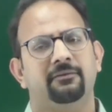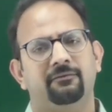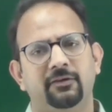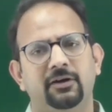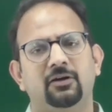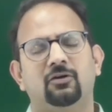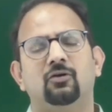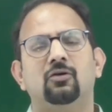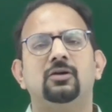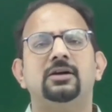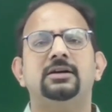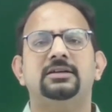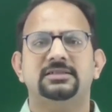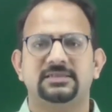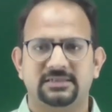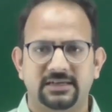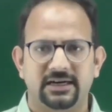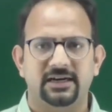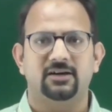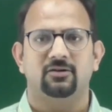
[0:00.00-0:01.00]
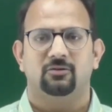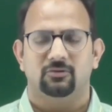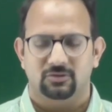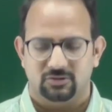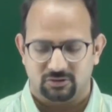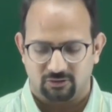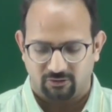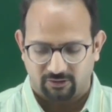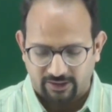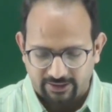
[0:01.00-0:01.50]
We call it state
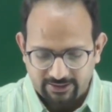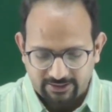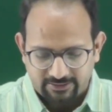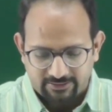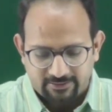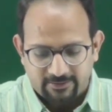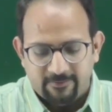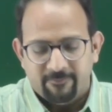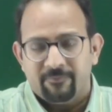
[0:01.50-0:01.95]
also, right?